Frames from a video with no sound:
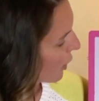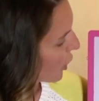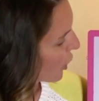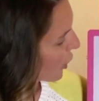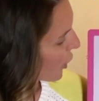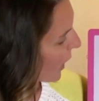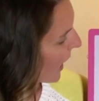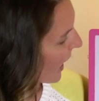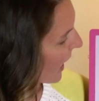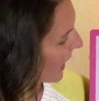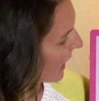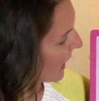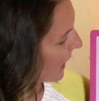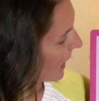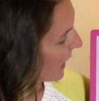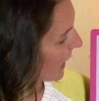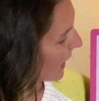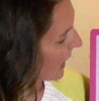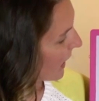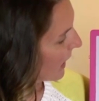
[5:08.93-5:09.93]

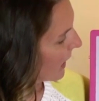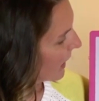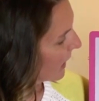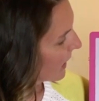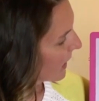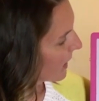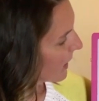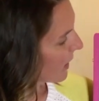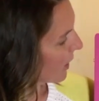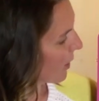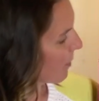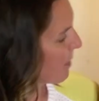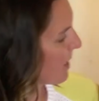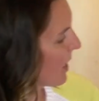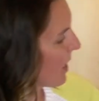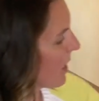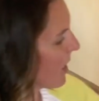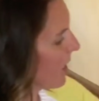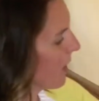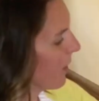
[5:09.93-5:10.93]
Tracking is going to
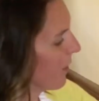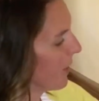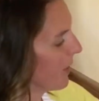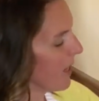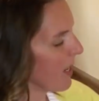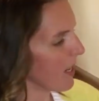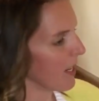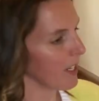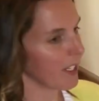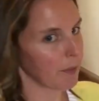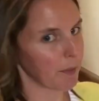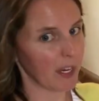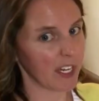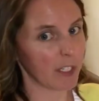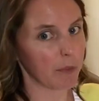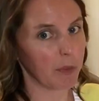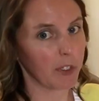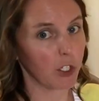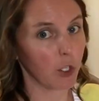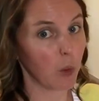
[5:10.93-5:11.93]
be the
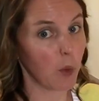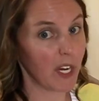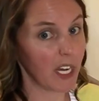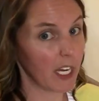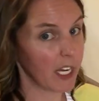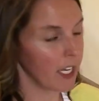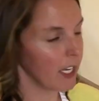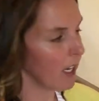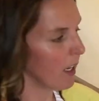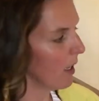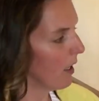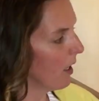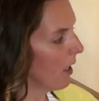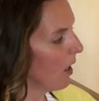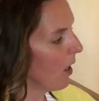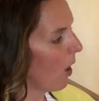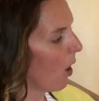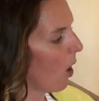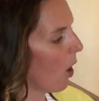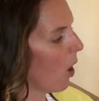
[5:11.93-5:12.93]
space between
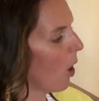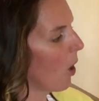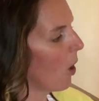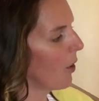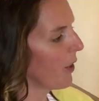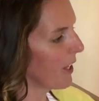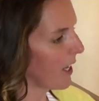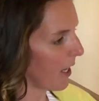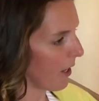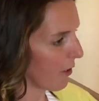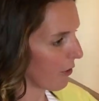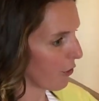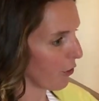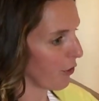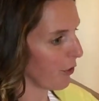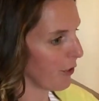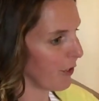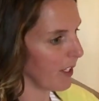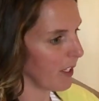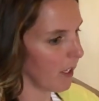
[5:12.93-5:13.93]
all the
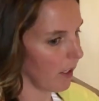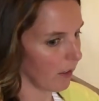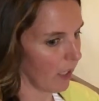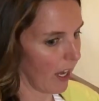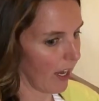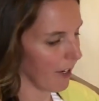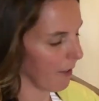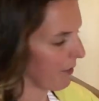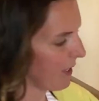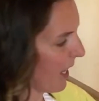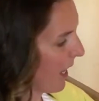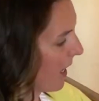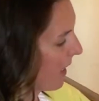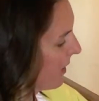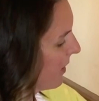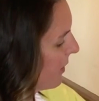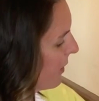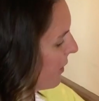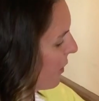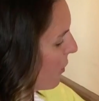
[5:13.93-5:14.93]
characters in a line of text.